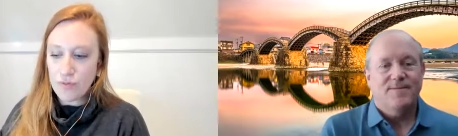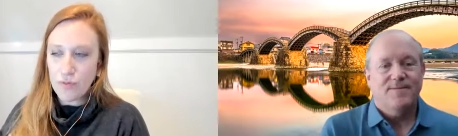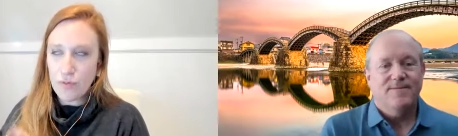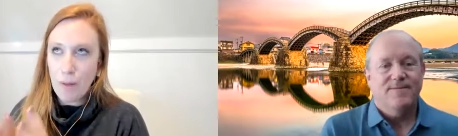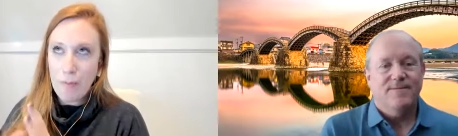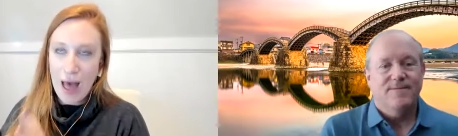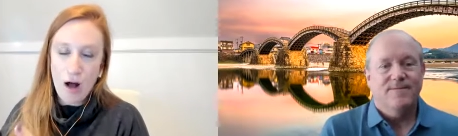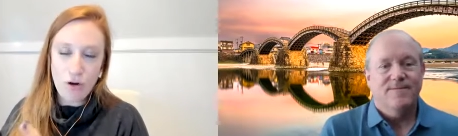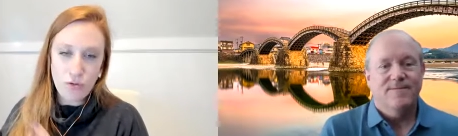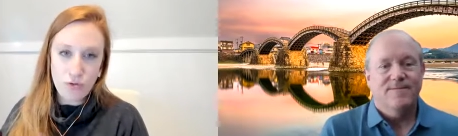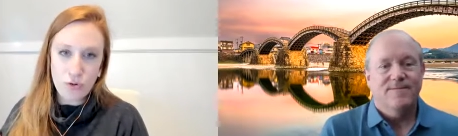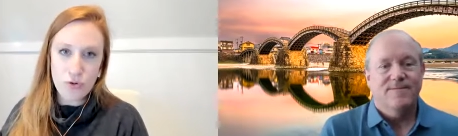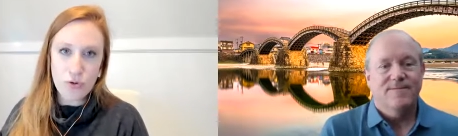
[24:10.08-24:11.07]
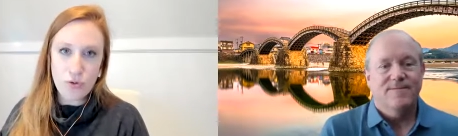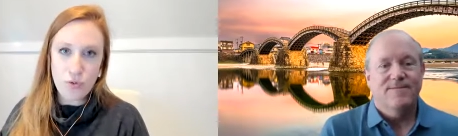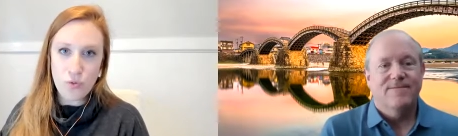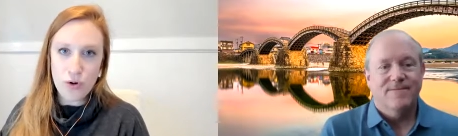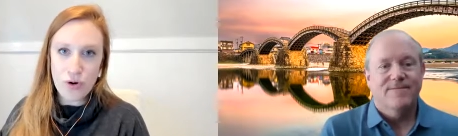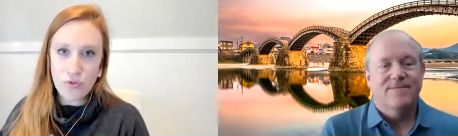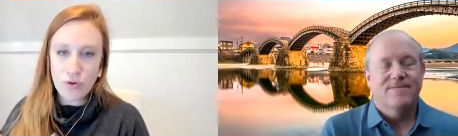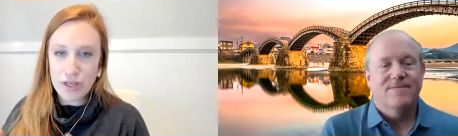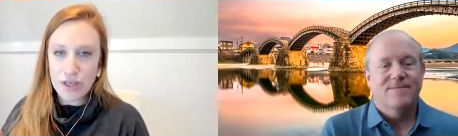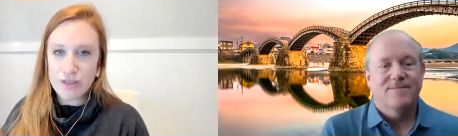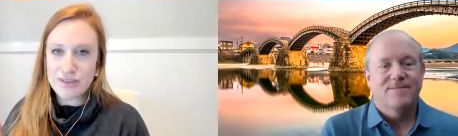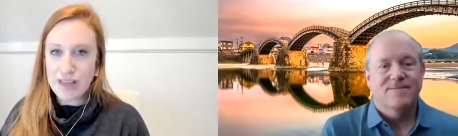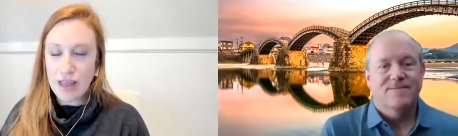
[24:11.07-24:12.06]
Speaker 1: about food, we're
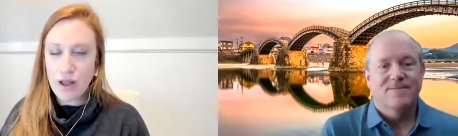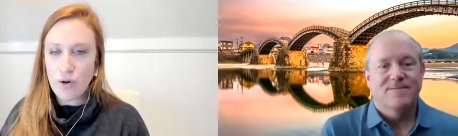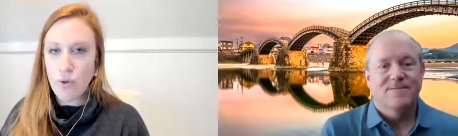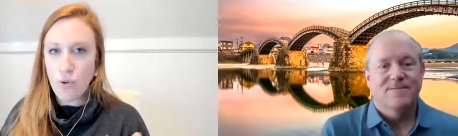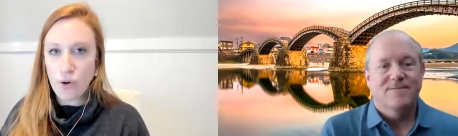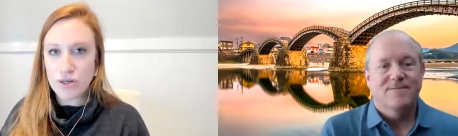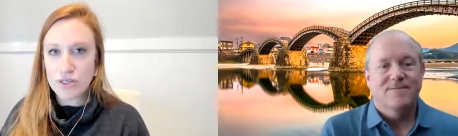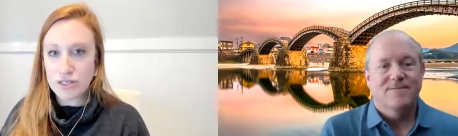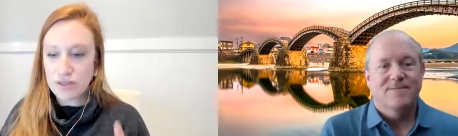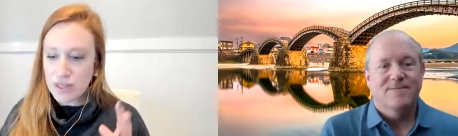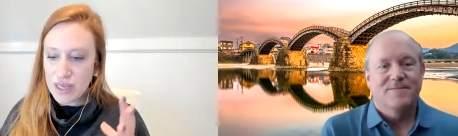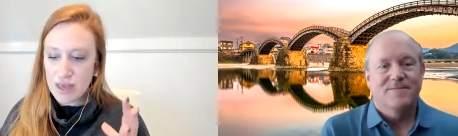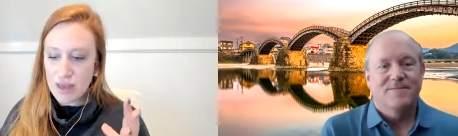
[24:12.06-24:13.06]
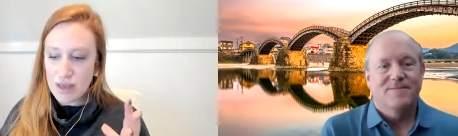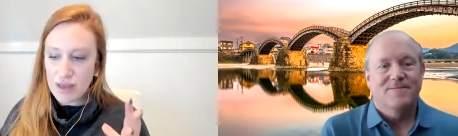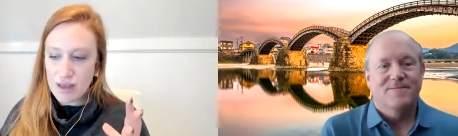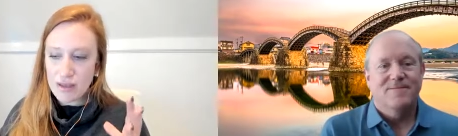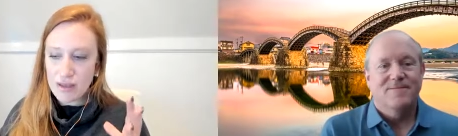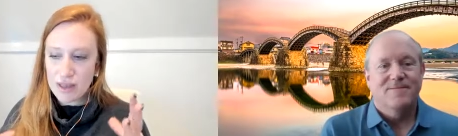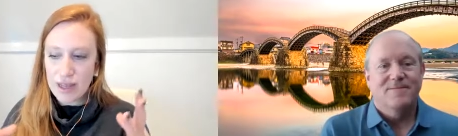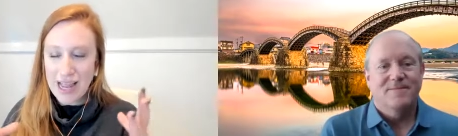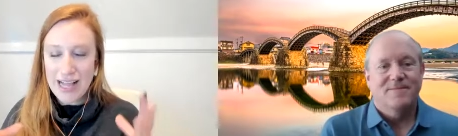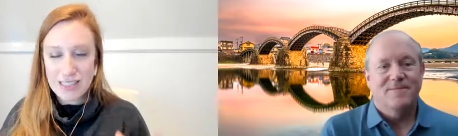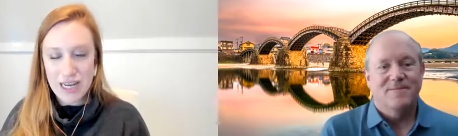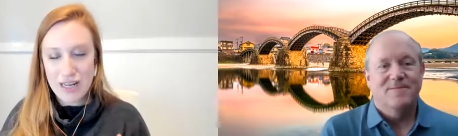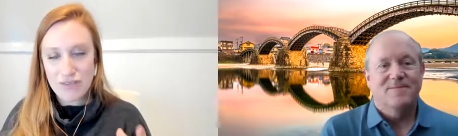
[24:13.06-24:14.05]
really staying core to the the
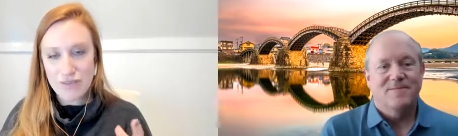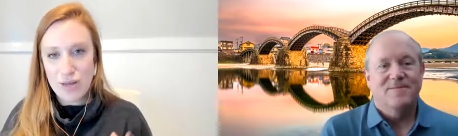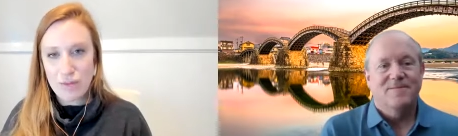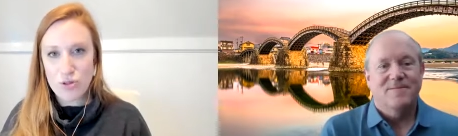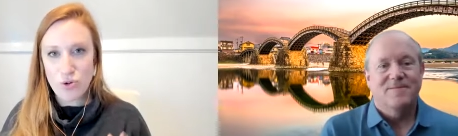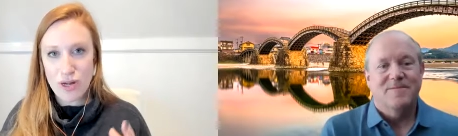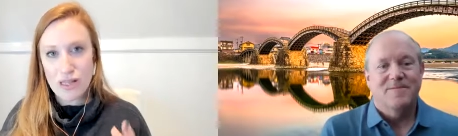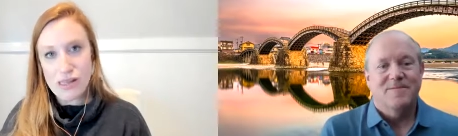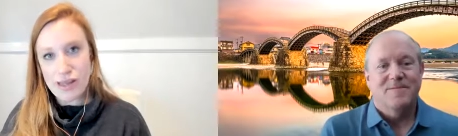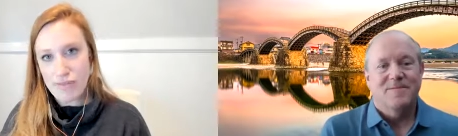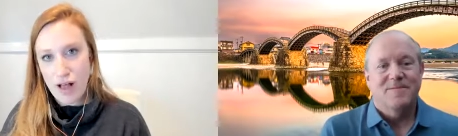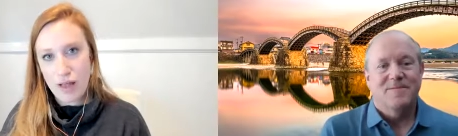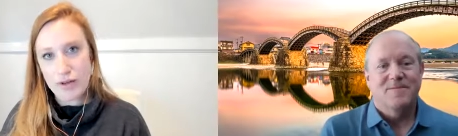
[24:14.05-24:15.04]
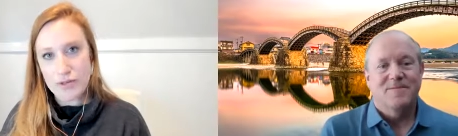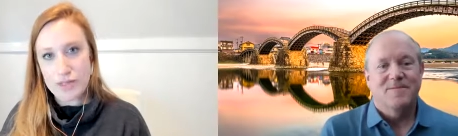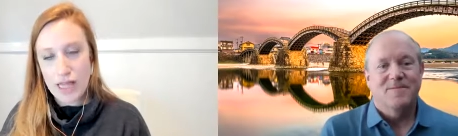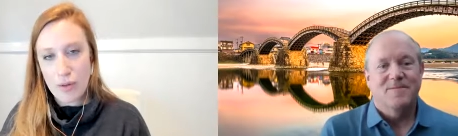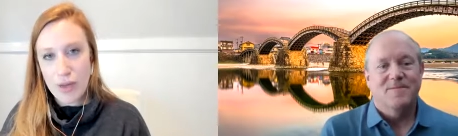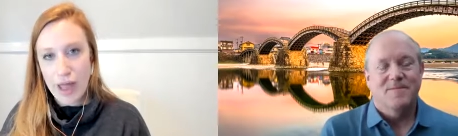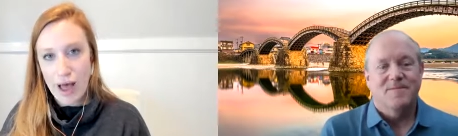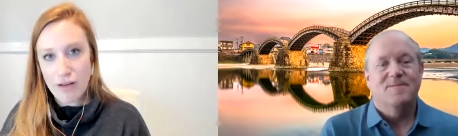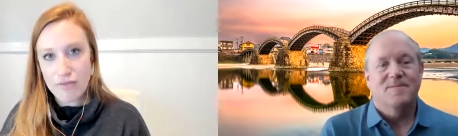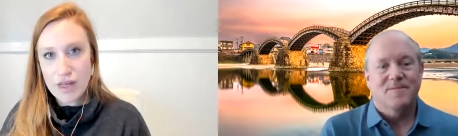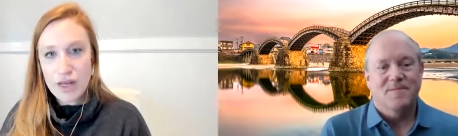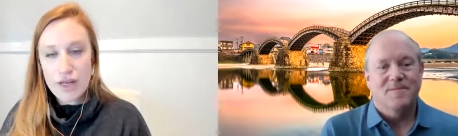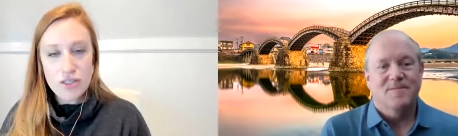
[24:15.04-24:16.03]
anti-inflammatory clean values that we have.